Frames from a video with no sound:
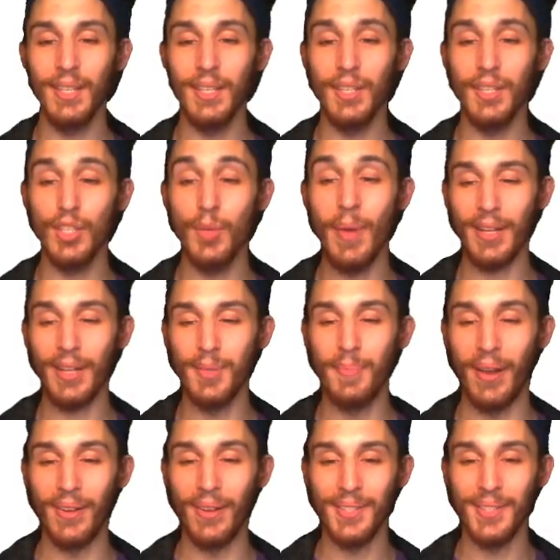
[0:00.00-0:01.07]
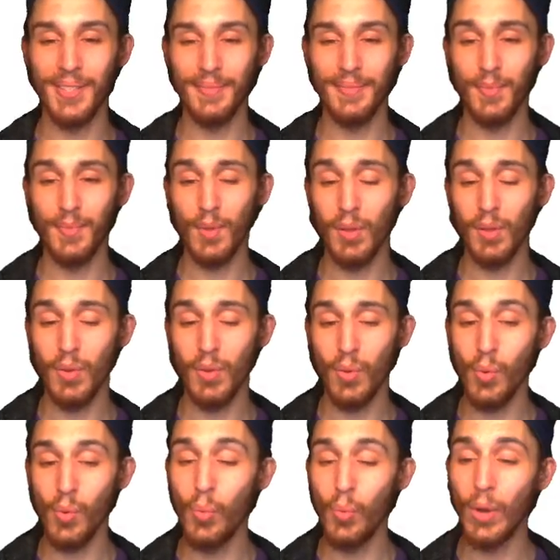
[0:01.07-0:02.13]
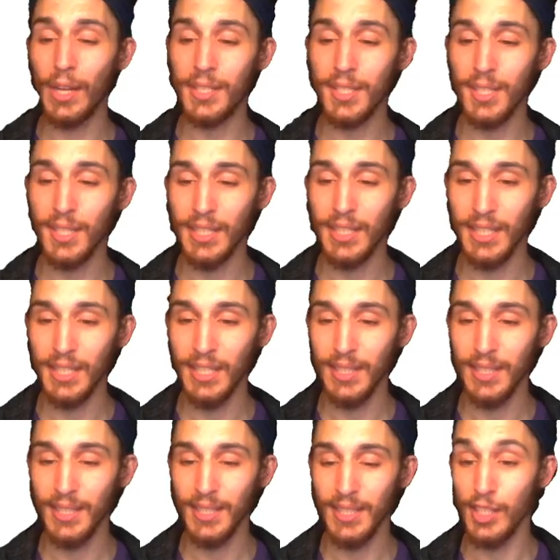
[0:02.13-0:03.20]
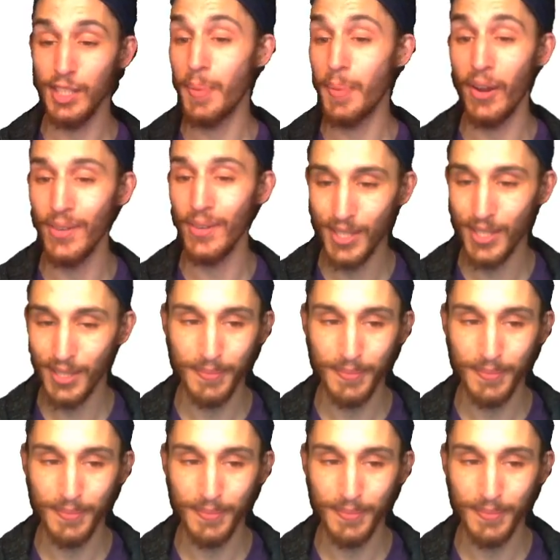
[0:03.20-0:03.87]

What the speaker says: So back to parents. What is parent?